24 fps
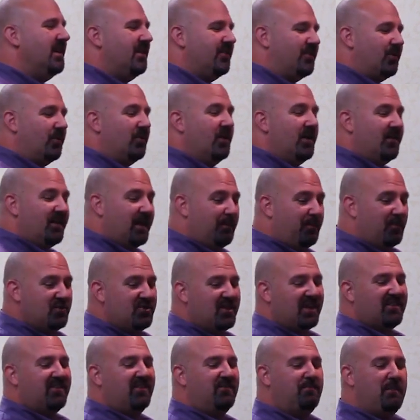So they
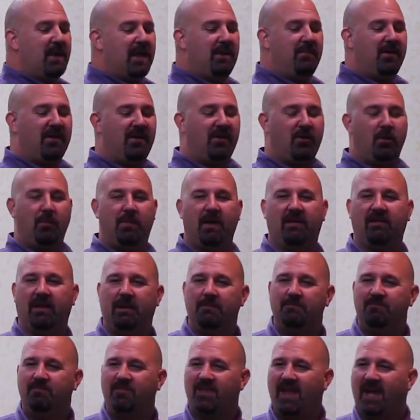project this baby on her
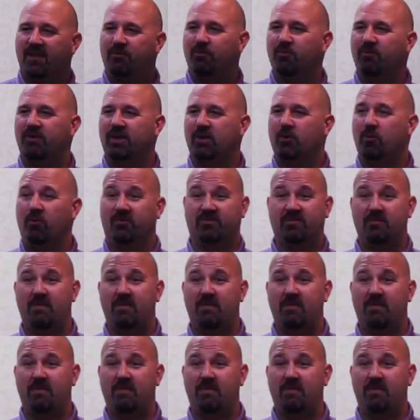belly, and that's really cool.